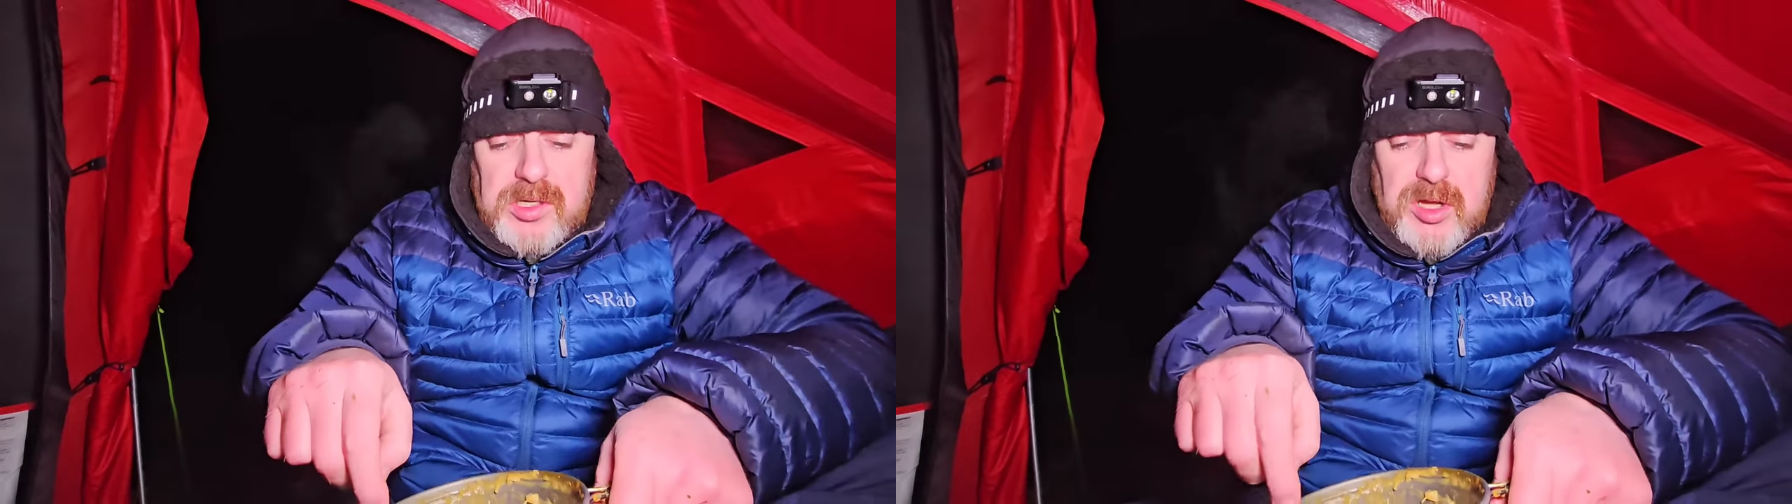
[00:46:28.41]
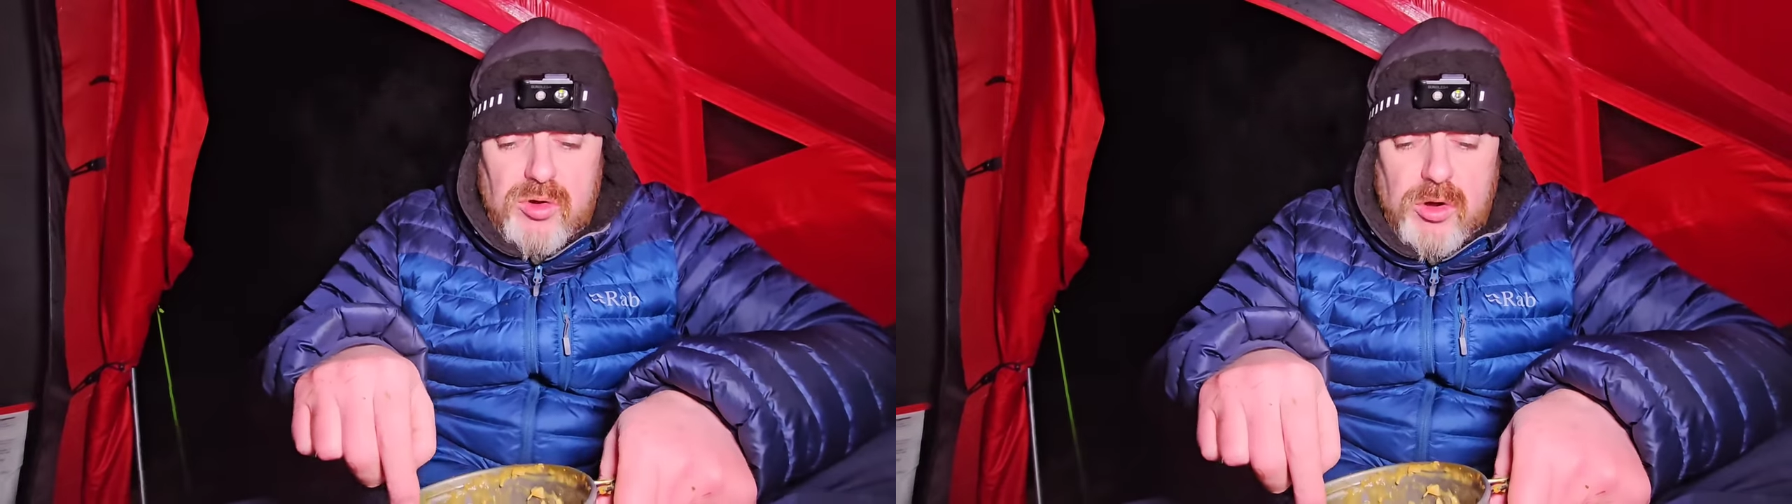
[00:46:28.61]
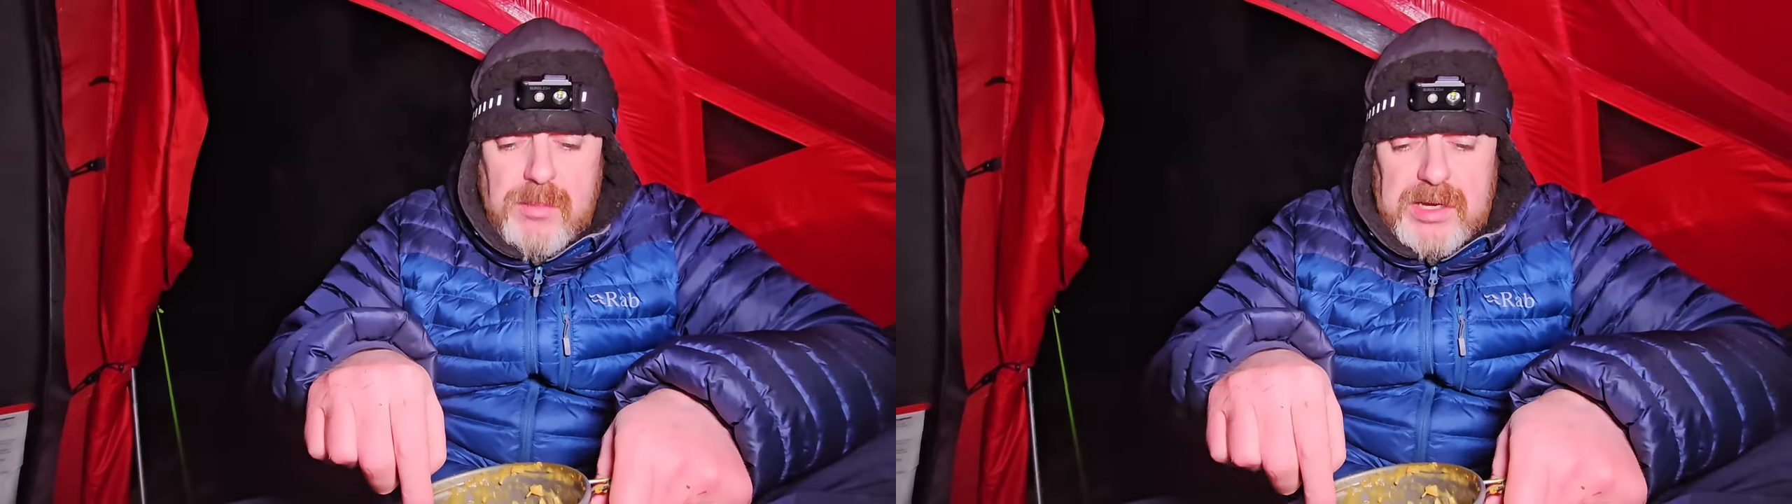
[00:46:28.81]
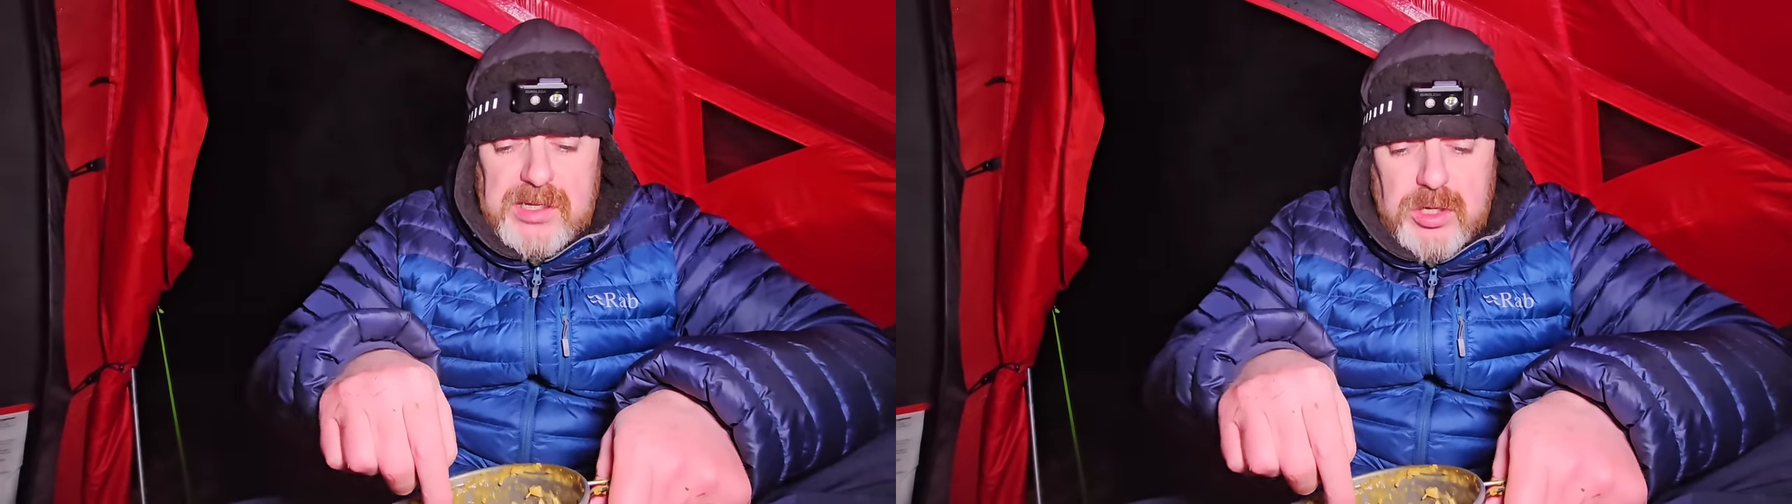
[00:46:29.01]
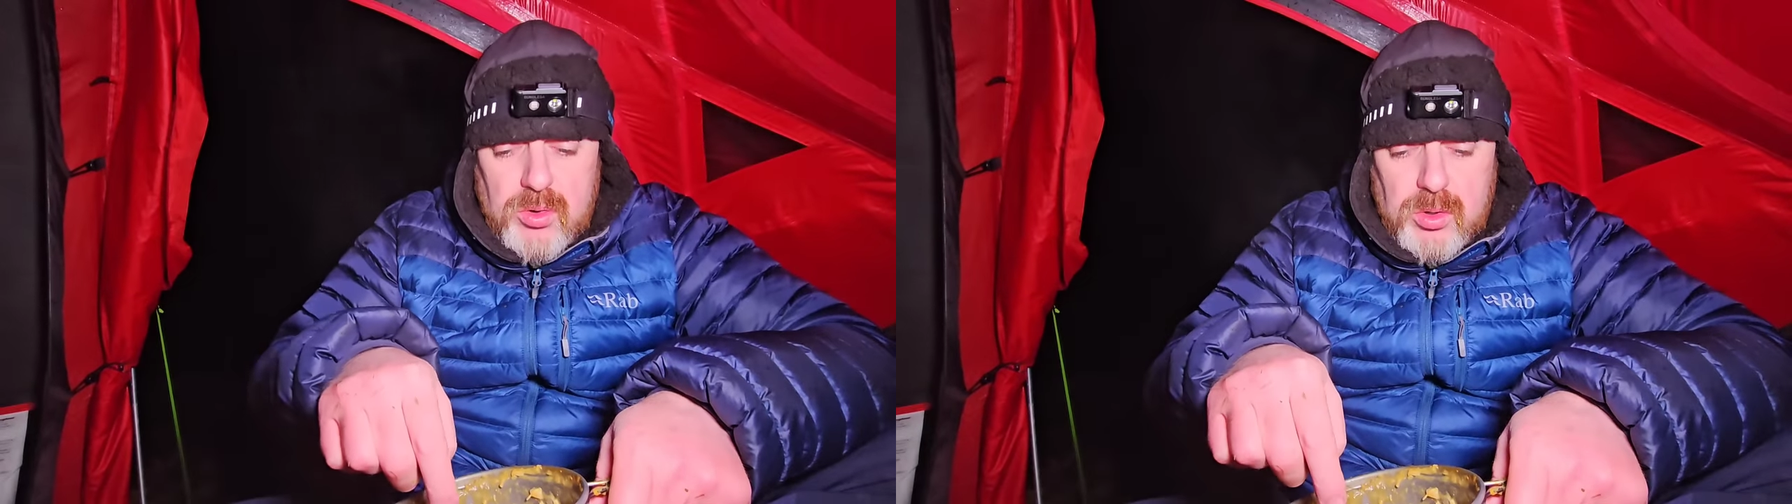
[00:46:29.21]
Dingo
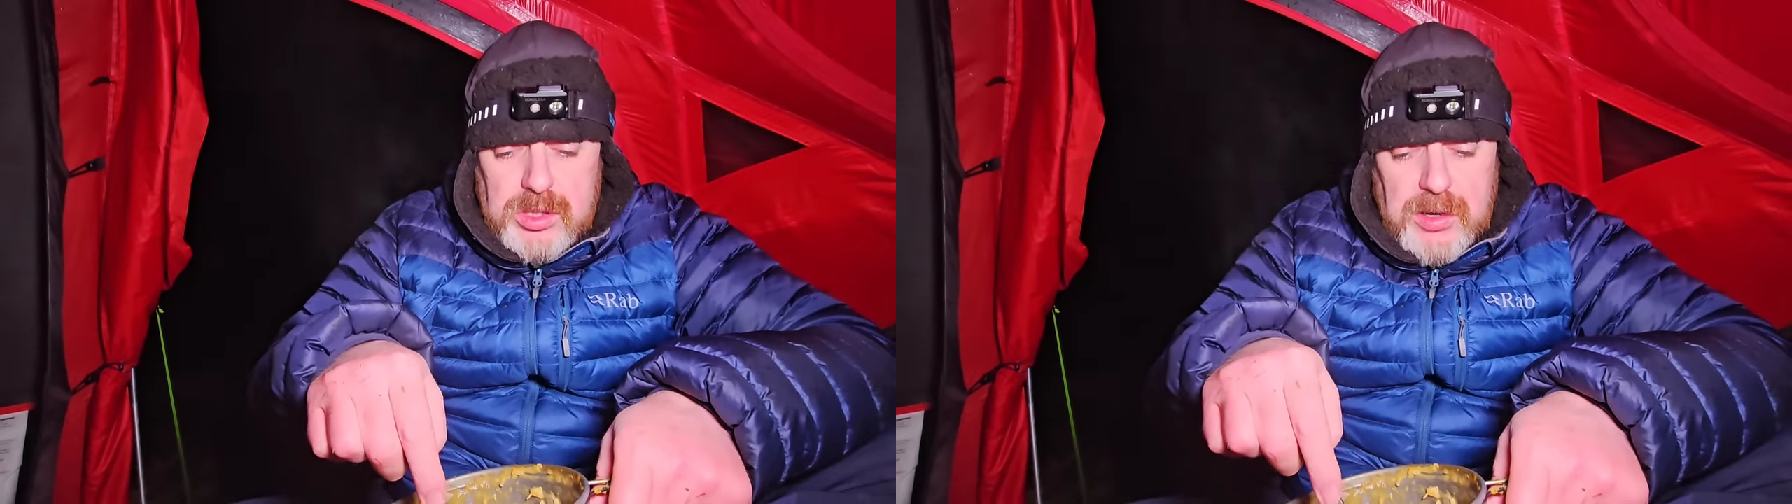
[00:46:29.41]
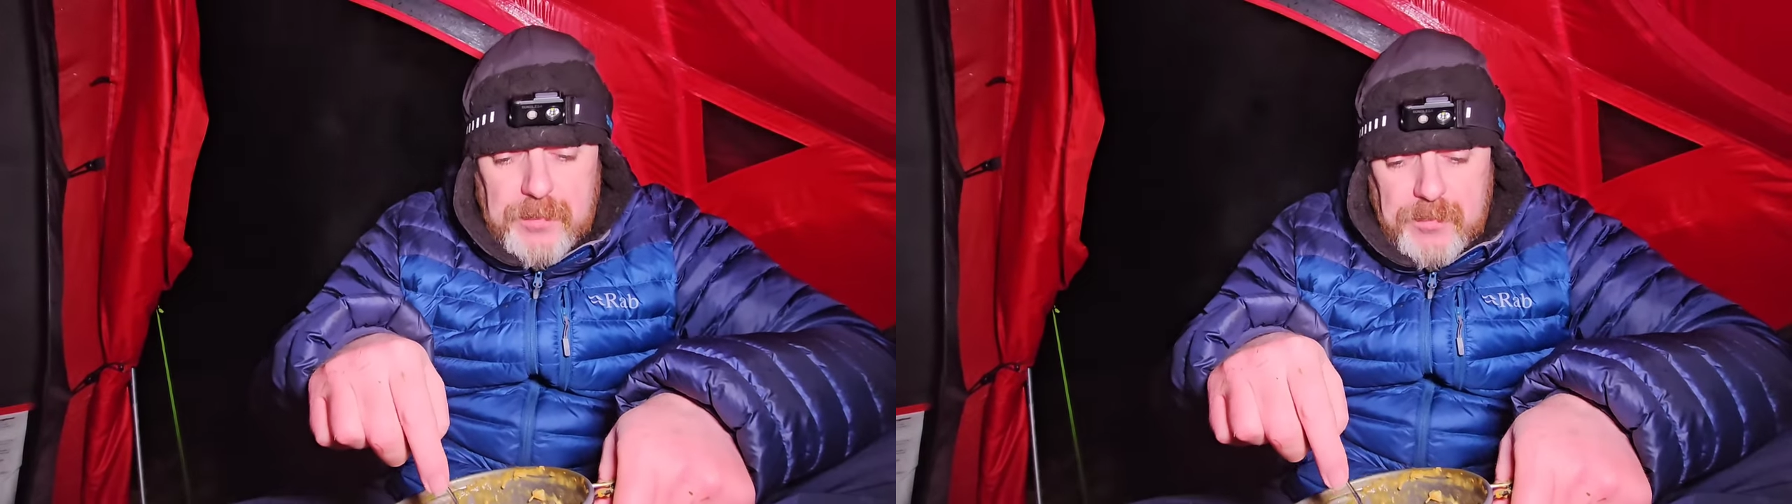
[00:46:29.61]
Mandingos.